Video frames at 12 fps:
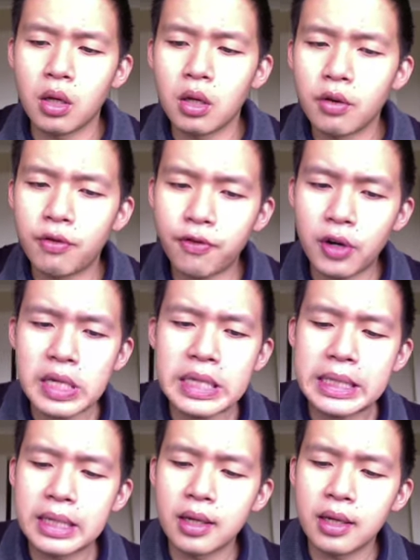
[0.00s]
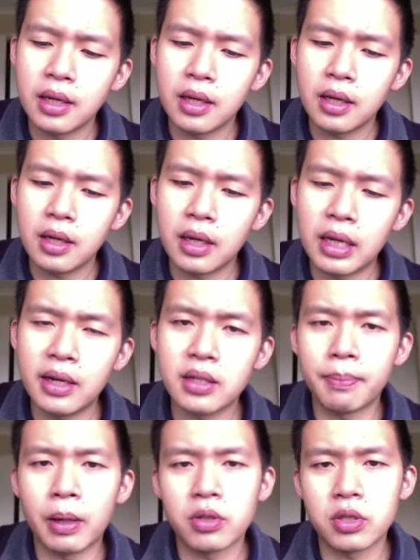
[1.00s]
First, it is
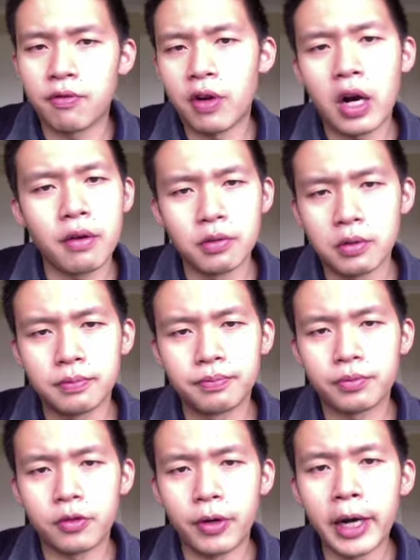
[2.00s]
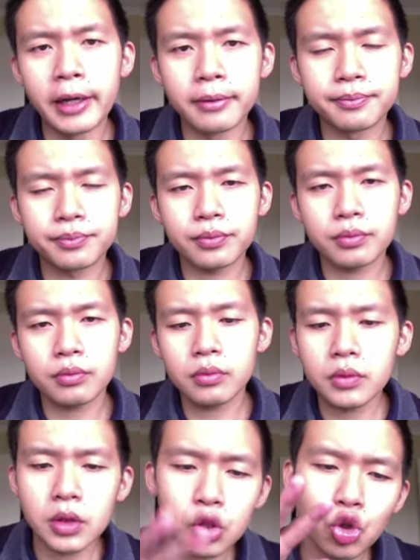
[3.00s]
about survival, right?
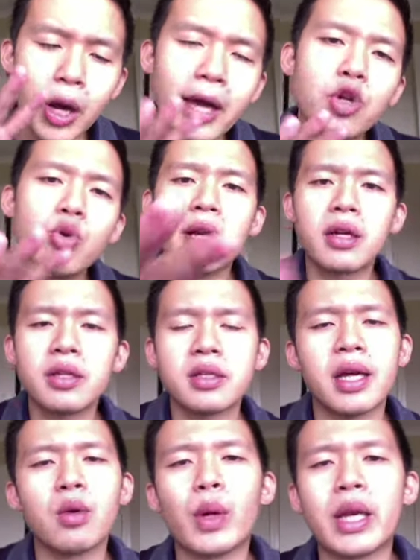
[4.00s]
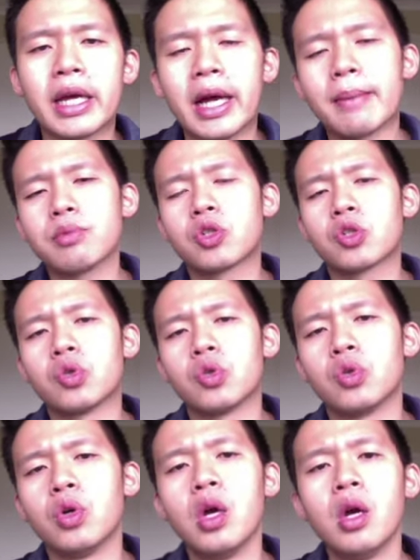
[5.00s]
So I do understand when it comes
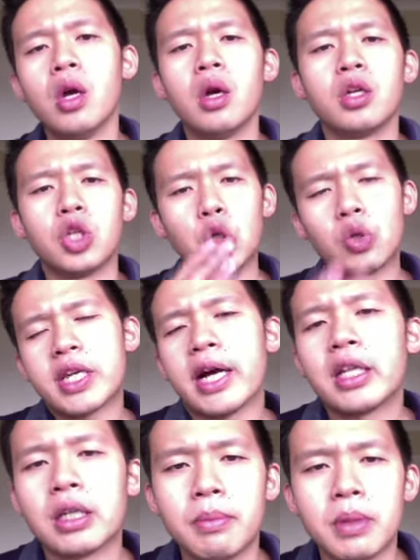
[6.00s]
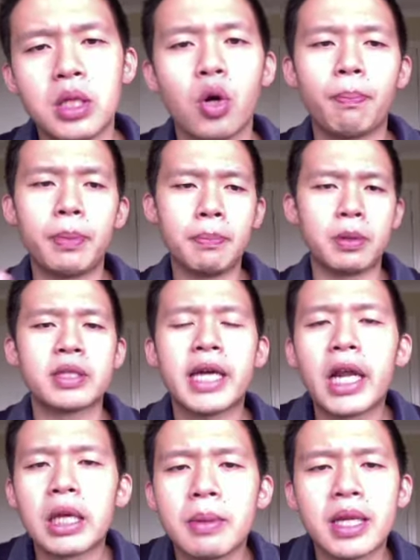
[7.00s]
to you telling me or people
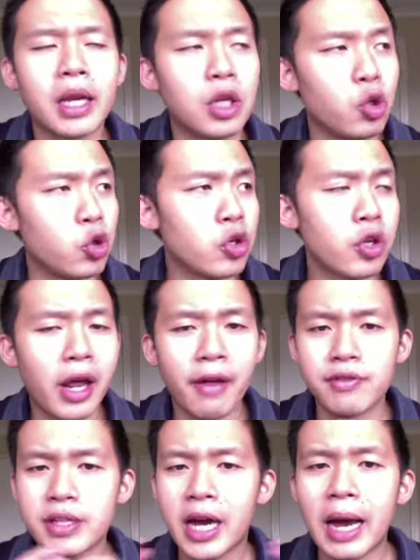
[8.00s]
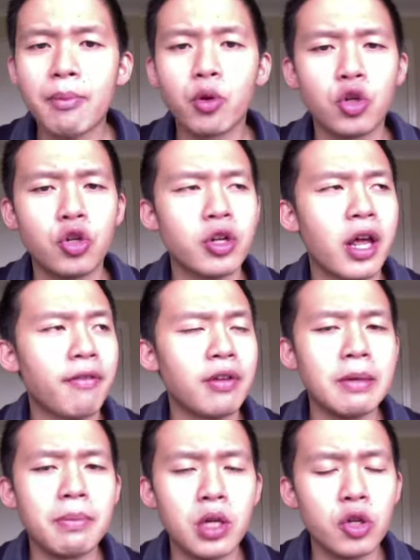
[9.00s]
telling me that you do not have time or you don't have
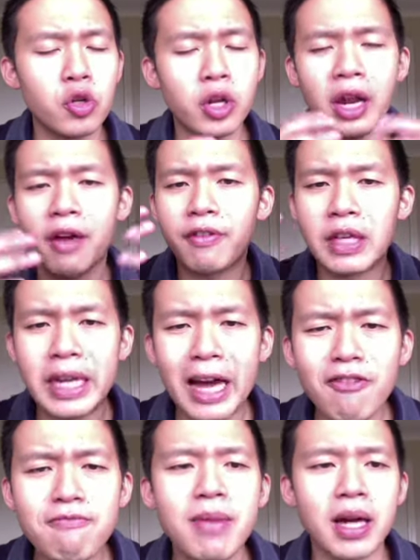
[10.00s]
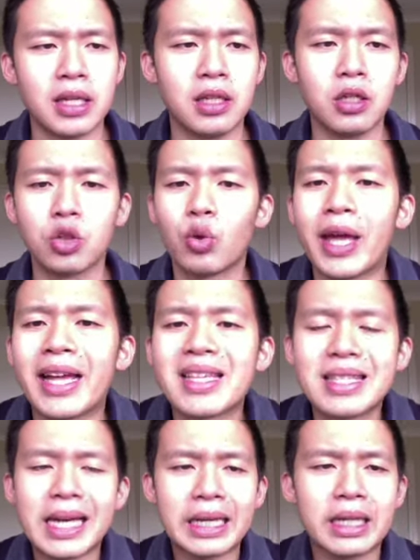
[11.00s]
you do not have enough money to get
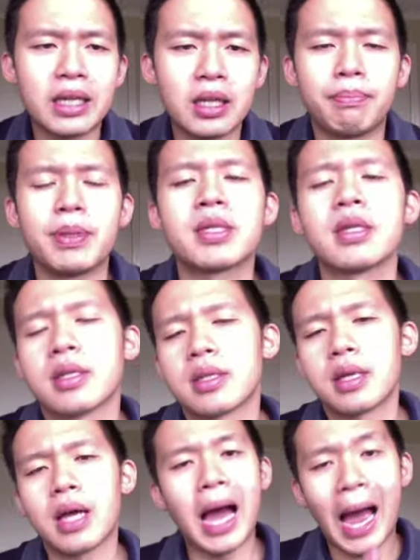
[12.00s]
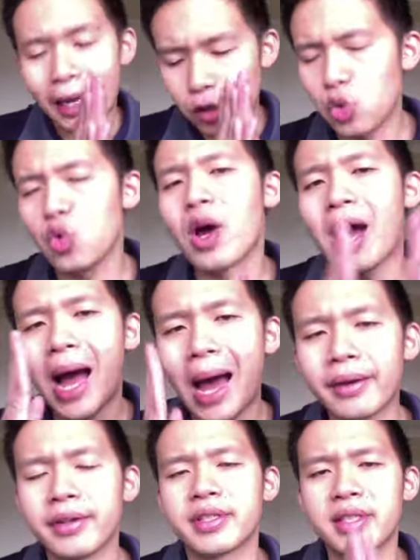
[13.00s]
started in a business. I do
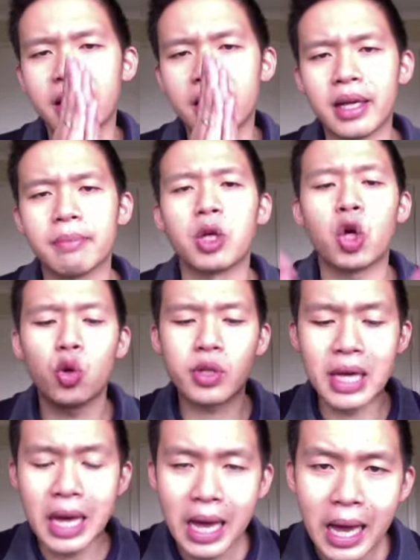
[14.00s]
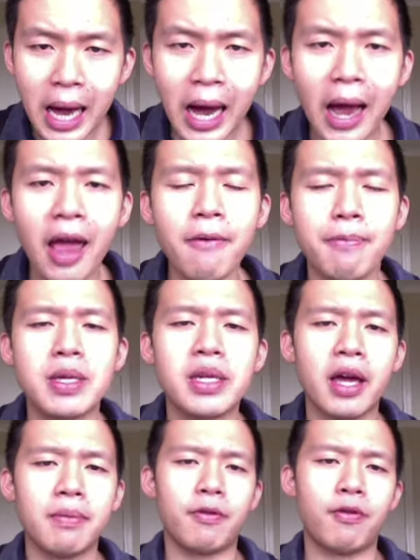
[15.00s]
understand that because I have been there
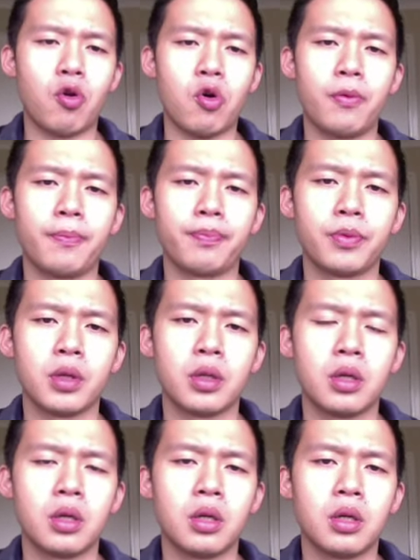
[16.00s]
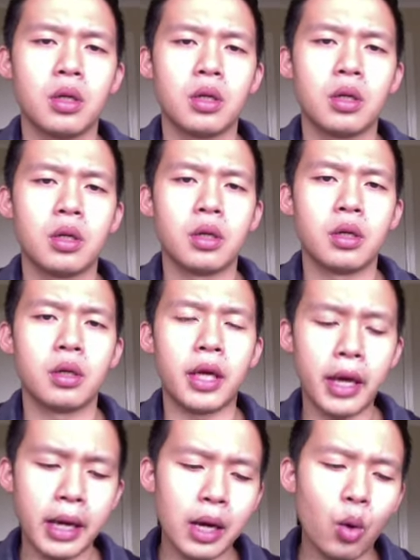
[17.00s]
before.
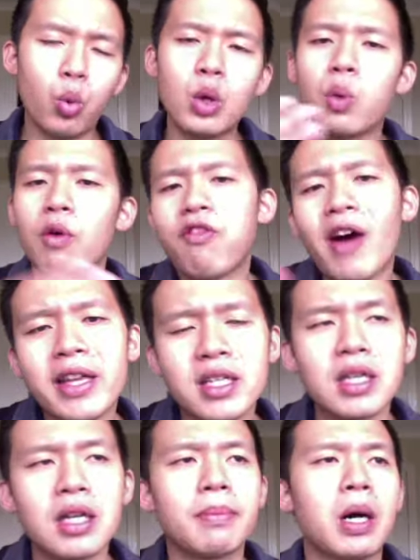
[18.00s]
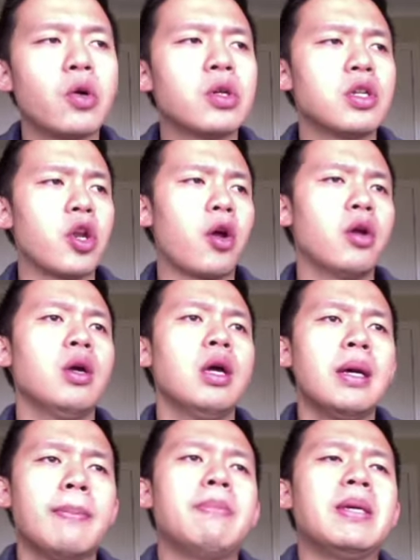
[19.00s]
Yeah, we were fighting about, you know,
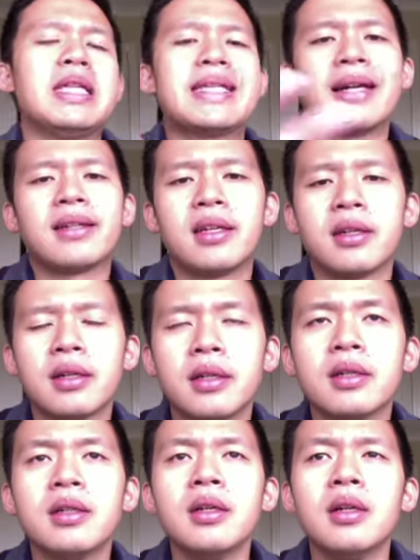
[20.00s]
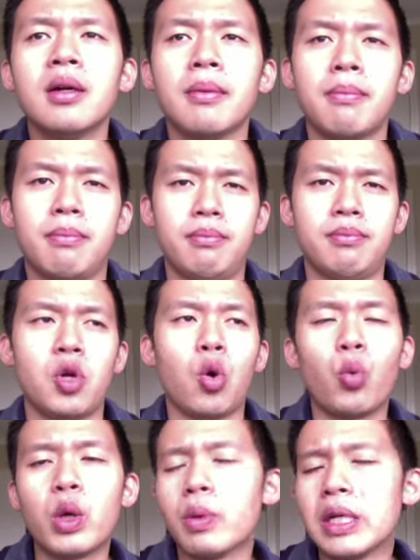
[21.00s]
me telling her, you know,
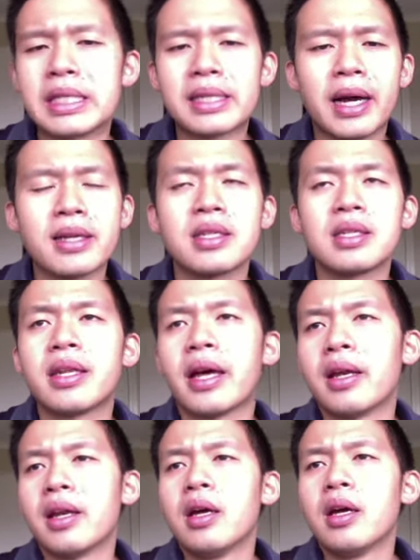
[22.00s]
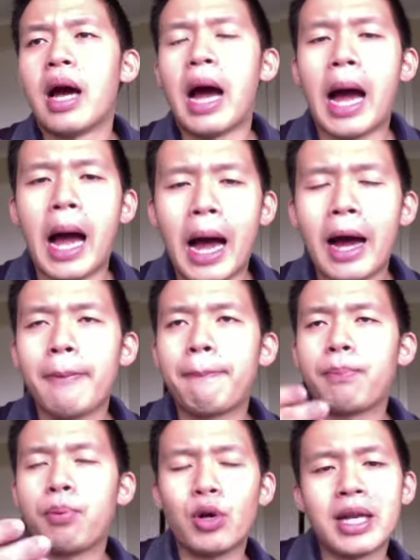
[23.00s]
we were discussing that I
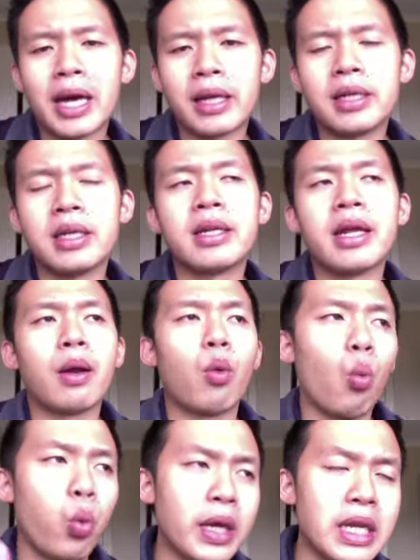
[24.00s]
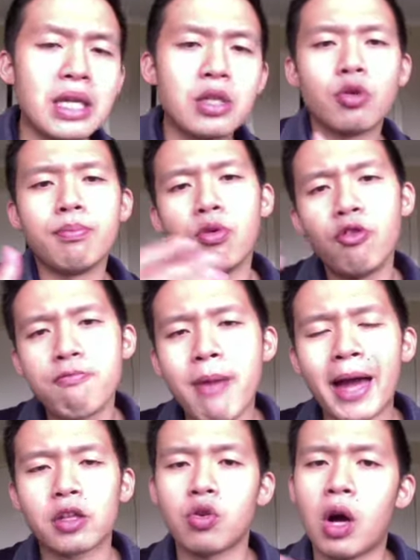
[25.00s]
put an idea that we need to move
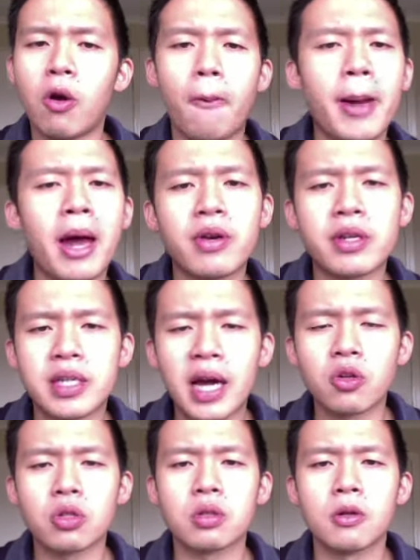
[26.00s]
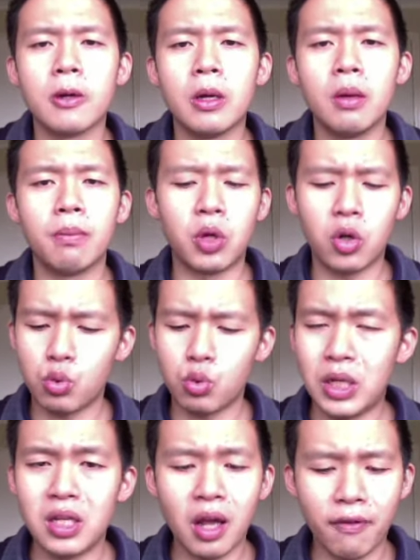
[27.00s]
back to our parents' house because we
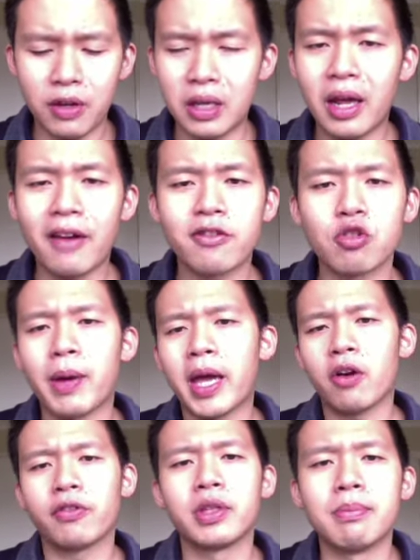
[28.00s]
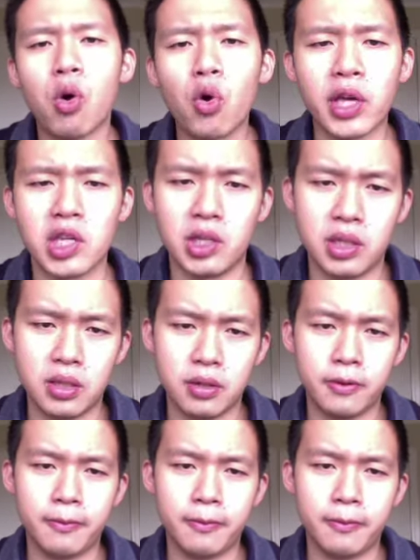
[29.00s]
didn't have enough to pay off the mortgages,